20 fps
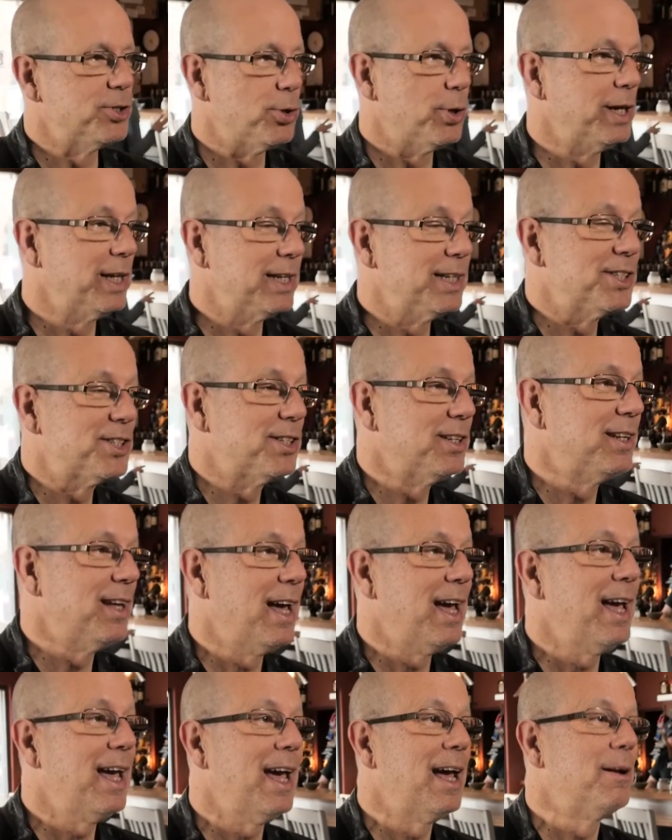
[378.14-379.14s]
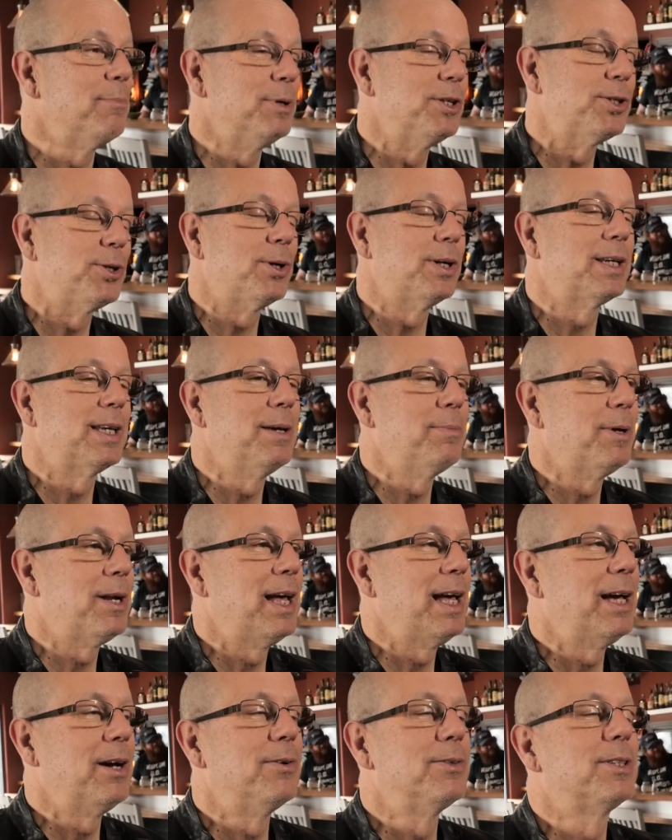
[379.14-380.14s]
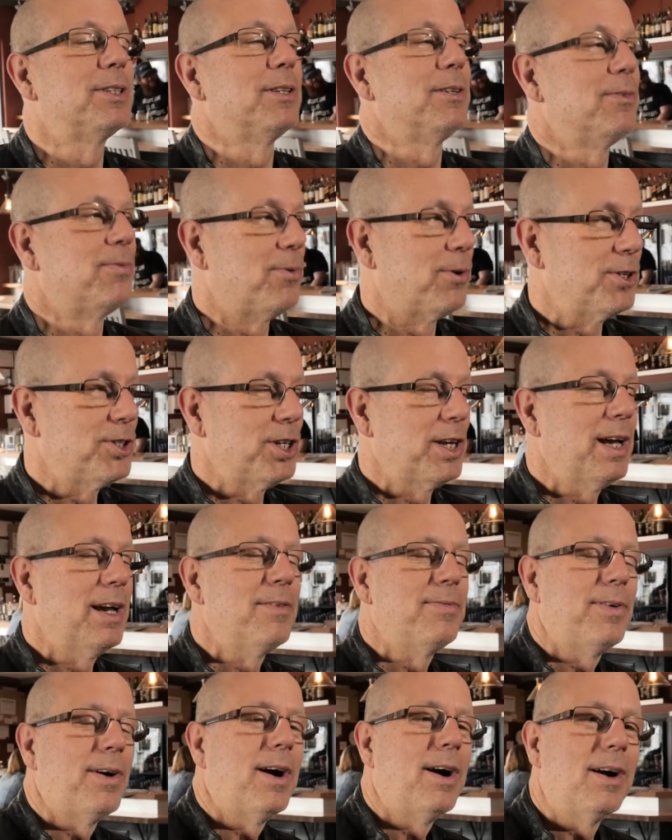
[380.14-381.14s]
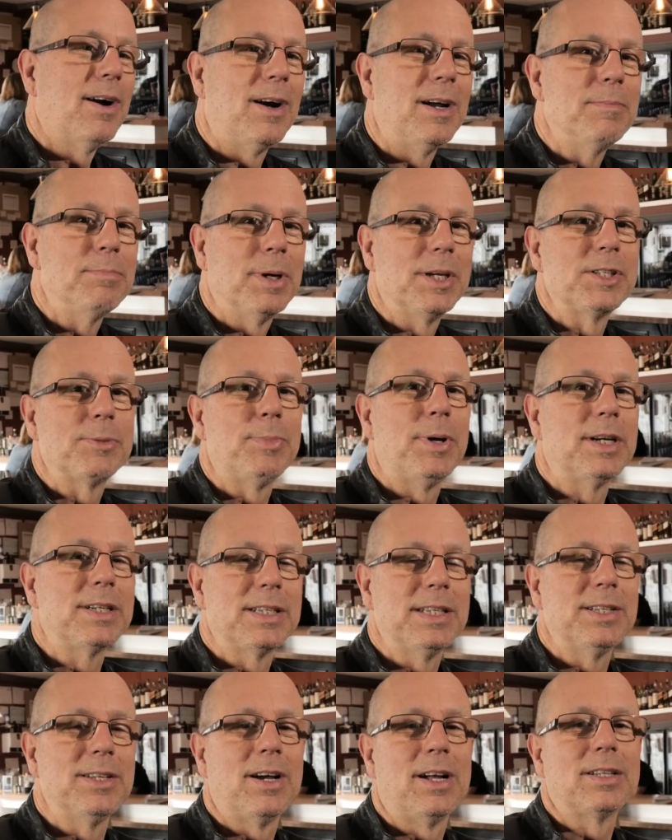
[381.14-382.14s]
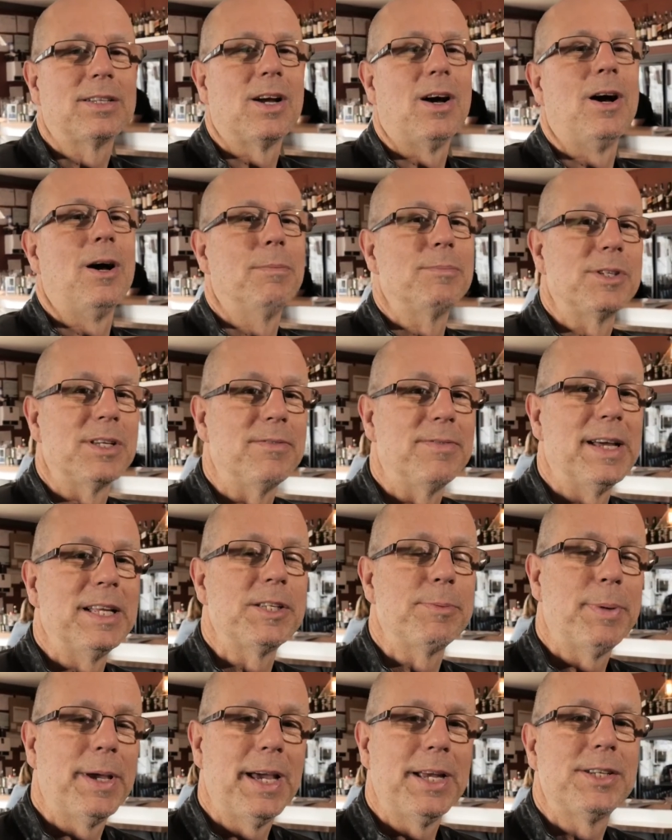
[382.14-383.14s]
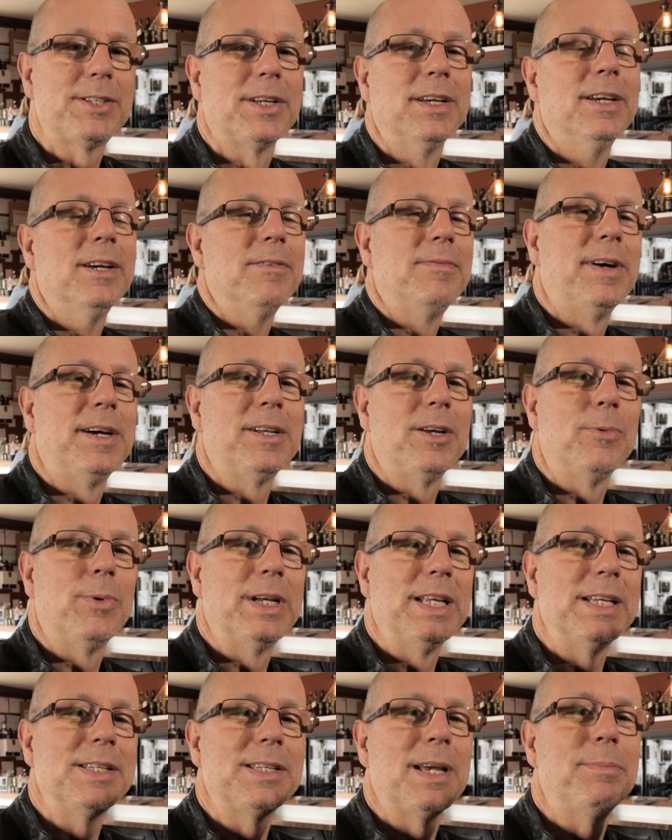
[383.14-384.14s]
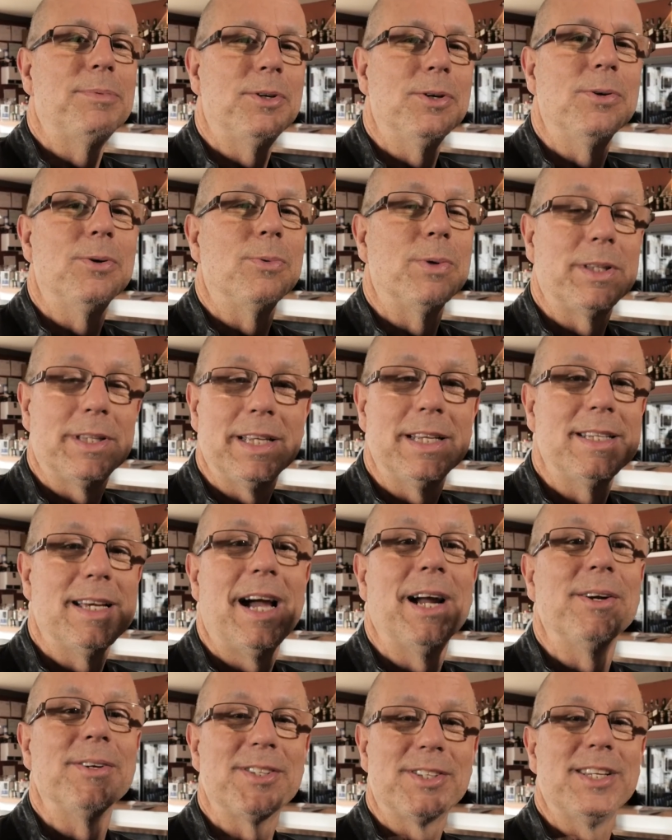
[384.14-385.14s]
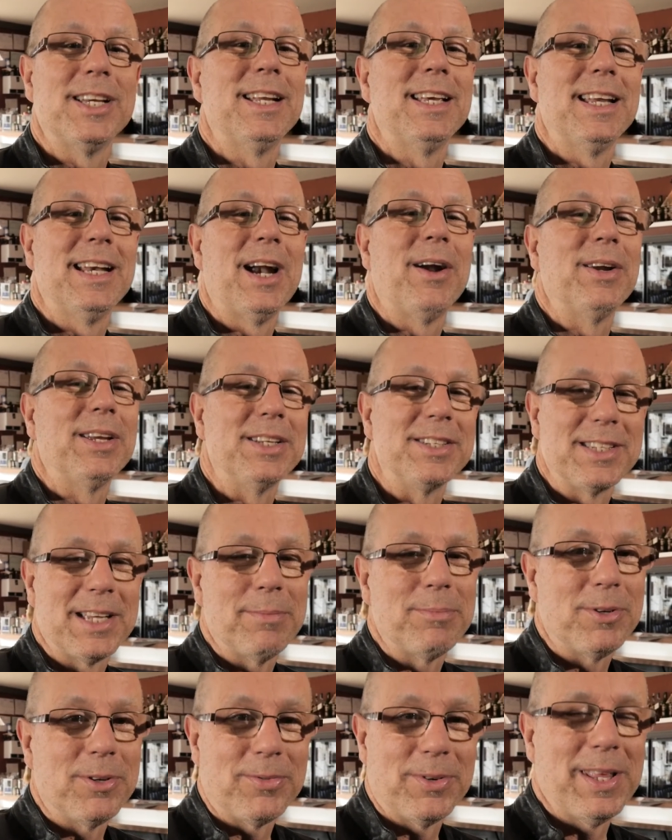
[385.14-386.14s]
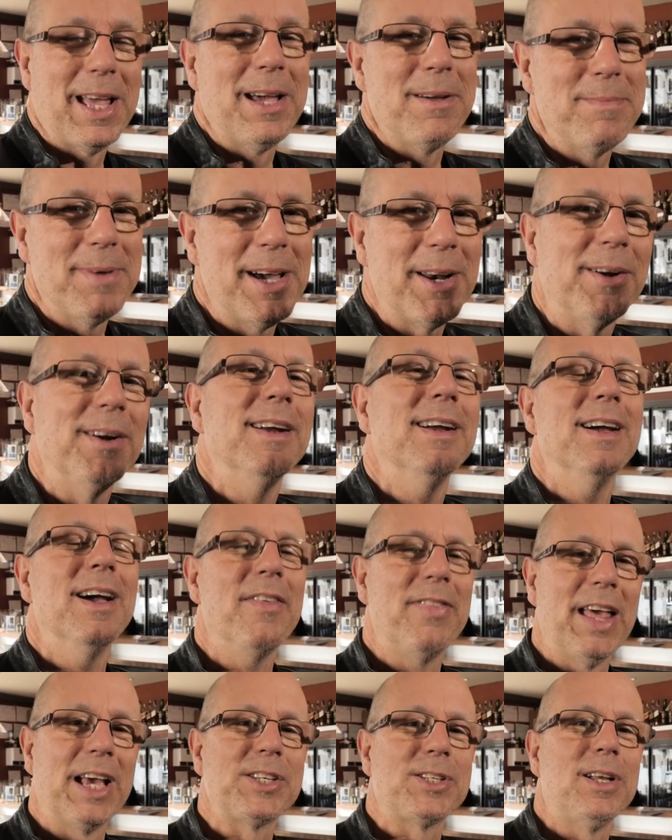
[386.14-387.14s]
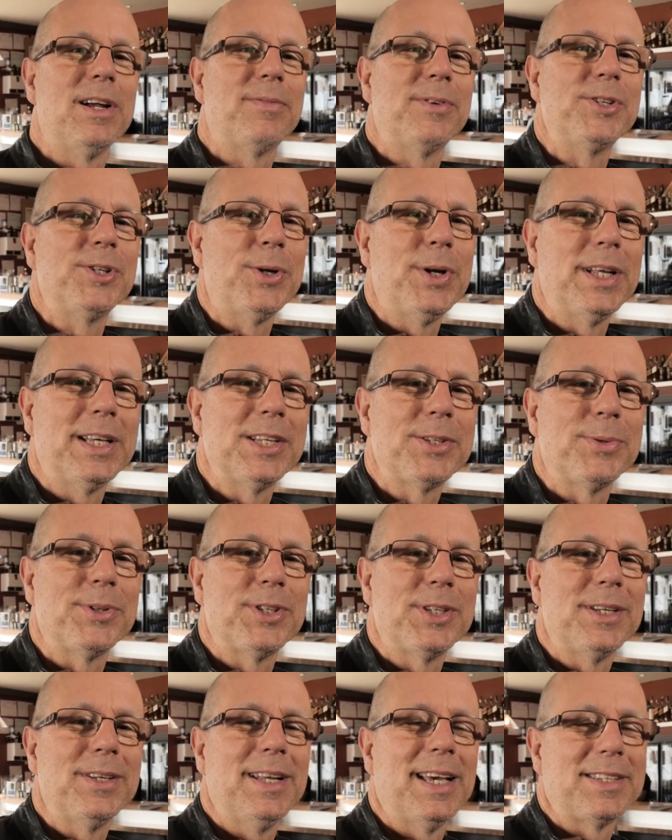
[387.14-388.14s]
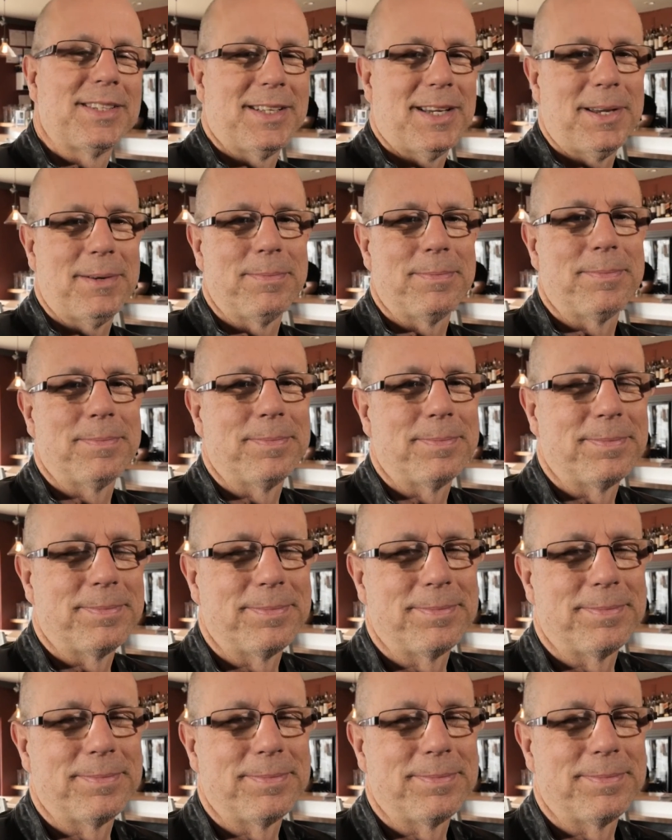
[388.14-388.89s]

joining us today, and be sure to keep an eye out for JFR on BuzzMoncton.com's events page. Find out what he's up to and what the entire city and area is up to, for that matter. Thanks a lot for joining us. We'll see you next time.